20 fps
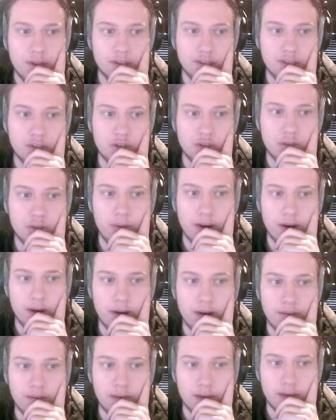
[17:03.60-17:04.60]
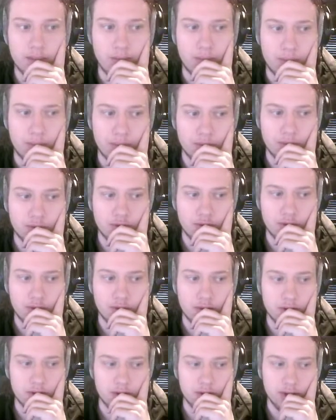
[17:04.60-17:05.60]
the issue without having proper
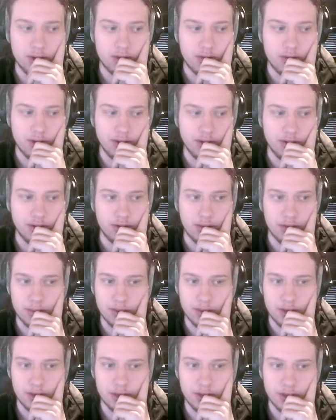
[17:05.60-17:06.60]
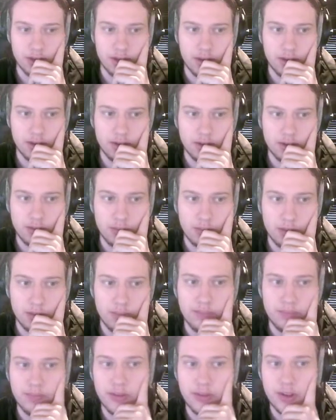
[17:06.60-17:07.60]
constructors. It's quite easy to get mistakes like this, but
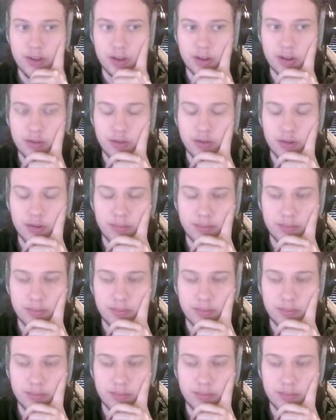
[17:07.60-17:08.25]
I think it's fine.